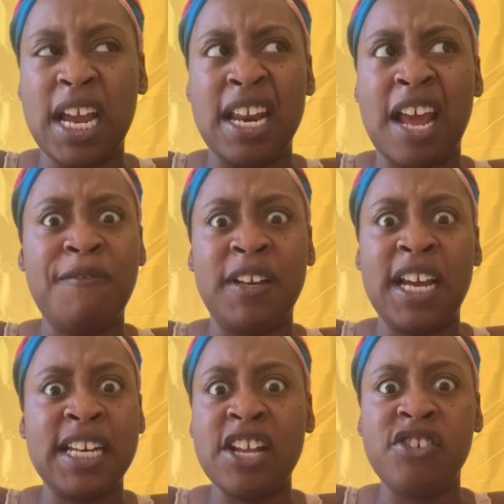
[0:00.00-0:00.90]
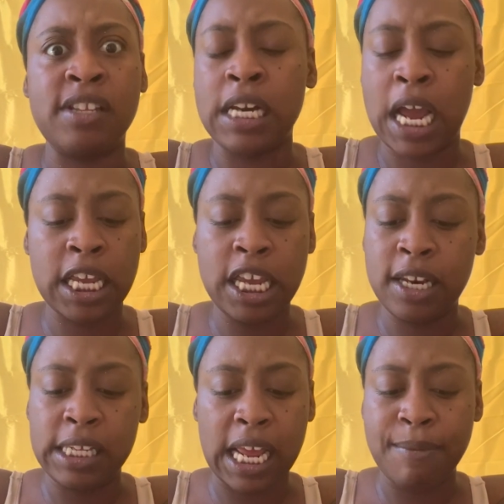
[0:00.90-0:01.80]
and I feel like they just did not give you
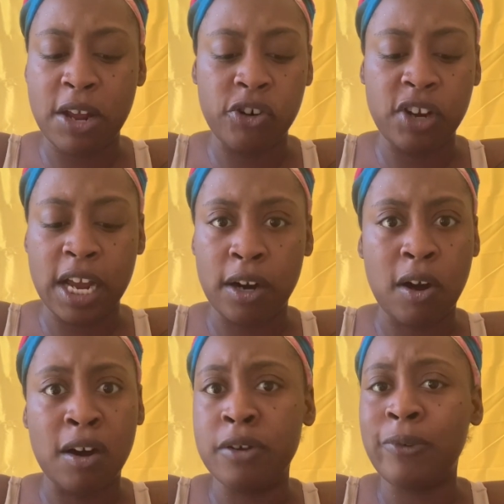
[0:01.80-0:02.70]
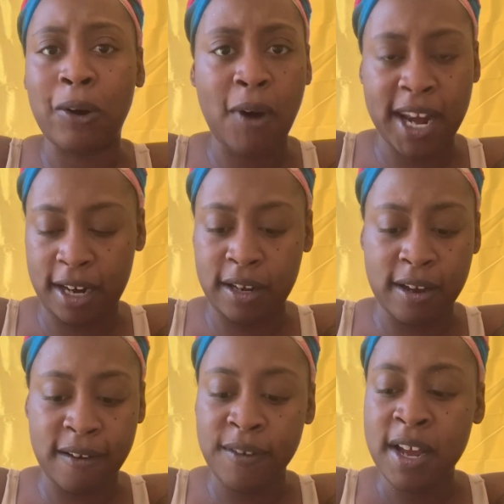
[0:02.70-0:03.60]
the same energy at all. Unrequited
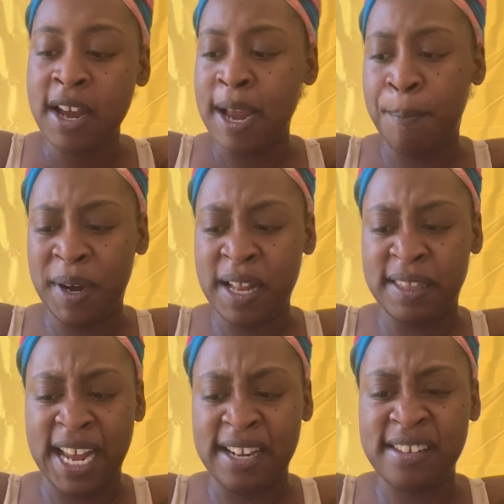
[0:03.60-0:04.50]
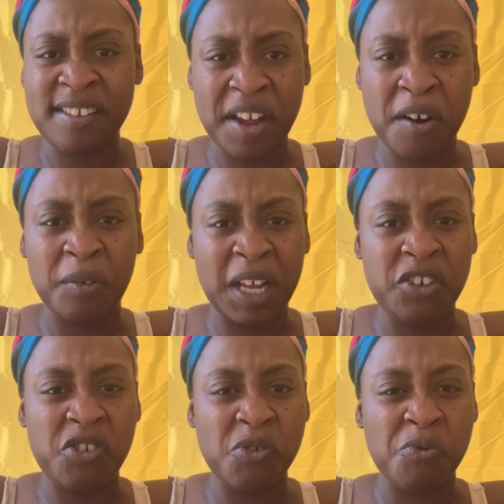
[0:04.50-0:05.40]
love. But they still
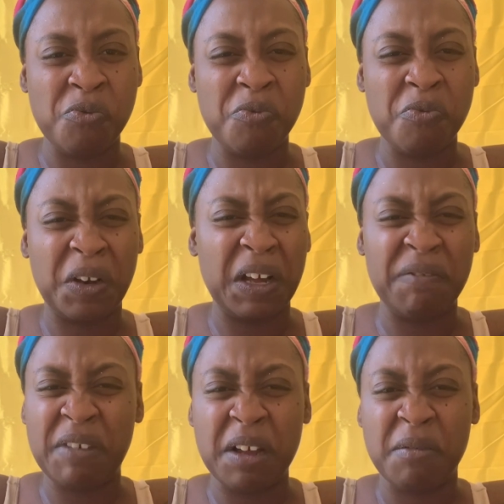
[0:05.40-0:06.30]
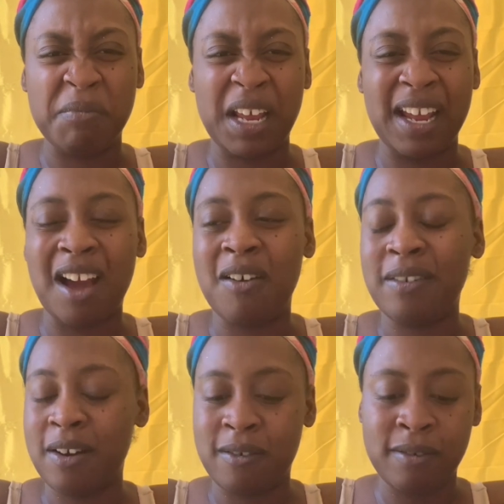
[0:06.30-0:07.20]
let you love them. Like, I don't
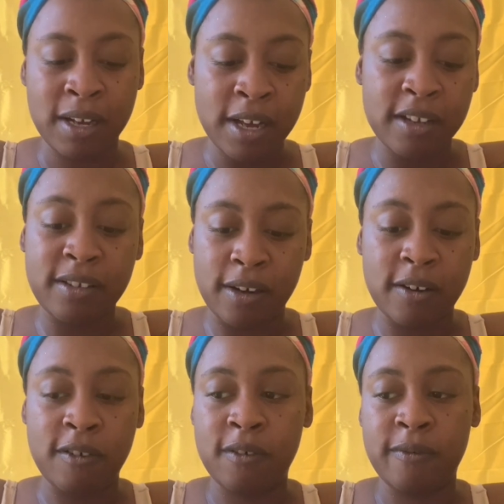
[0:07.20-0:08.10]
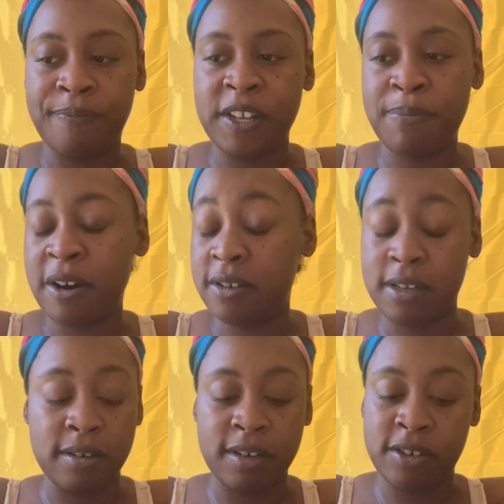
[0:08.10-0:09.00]
know. So, this
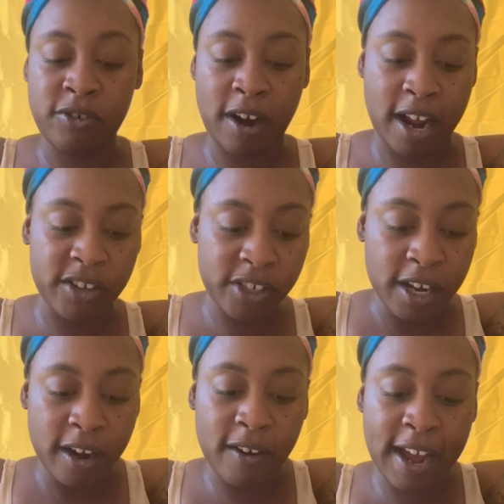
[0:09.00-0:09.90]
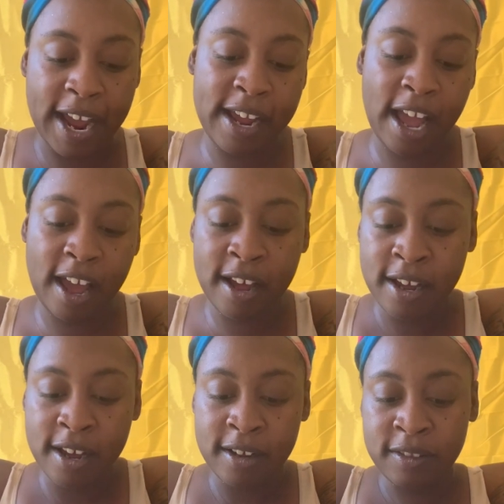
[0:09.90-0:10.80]
person is trash, okay?
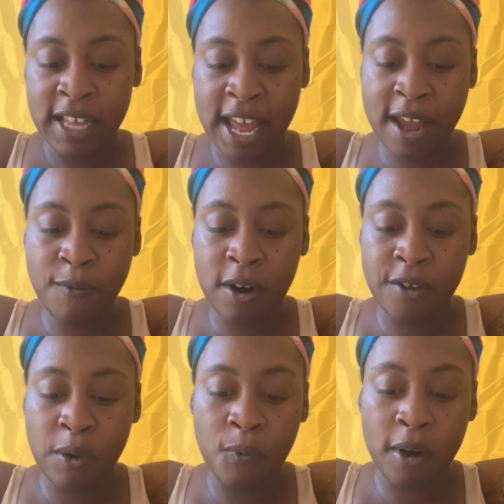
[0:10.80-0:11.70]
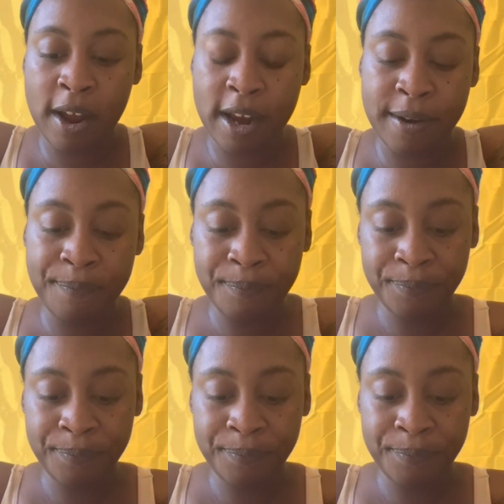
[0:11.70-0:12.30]
They were the one...